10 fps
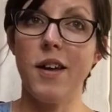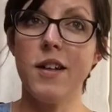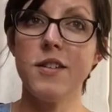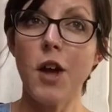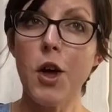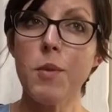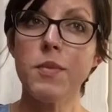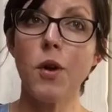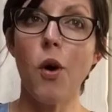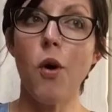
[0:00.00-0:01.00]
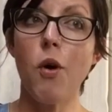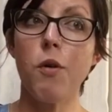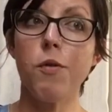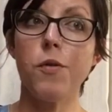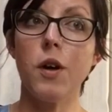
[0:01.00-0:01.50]
In terms
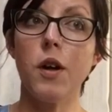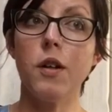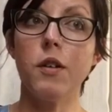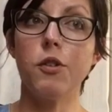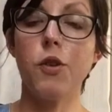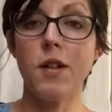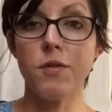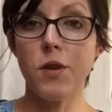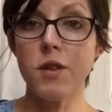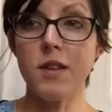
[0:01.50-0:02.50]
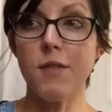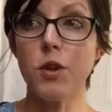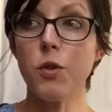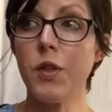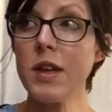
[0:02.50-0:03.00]
of transfers, if
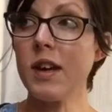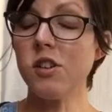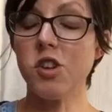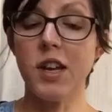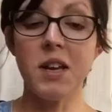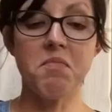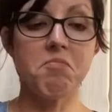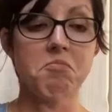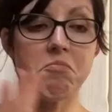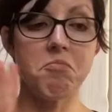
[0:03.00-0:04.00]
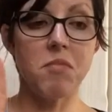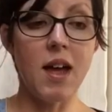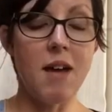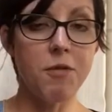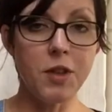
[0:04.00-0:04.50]
you think actually
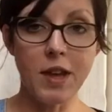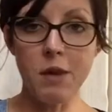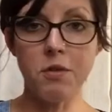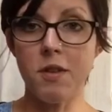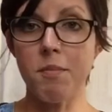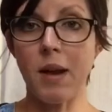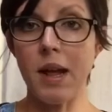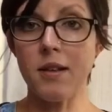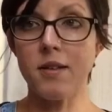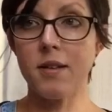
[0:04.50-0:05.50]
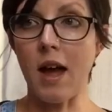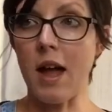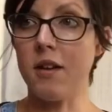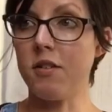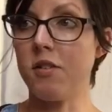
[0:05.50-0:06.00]
everything else is in place
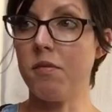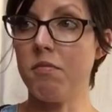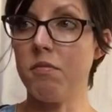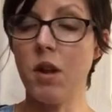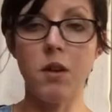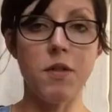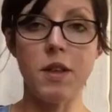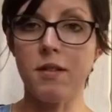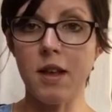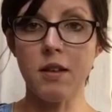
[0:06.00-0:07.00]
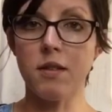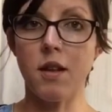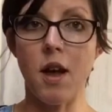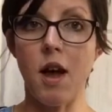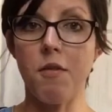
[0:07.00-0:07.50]
and none of these
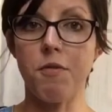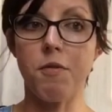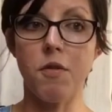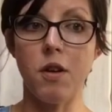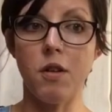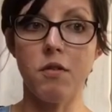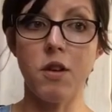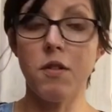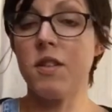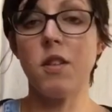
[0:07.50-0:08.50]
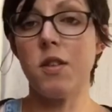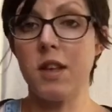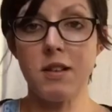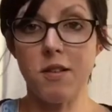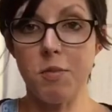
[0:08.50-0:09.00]
other
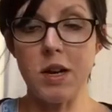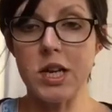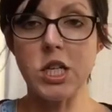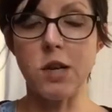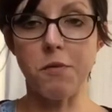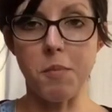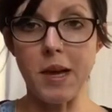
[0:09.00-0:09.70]
things have been an issue for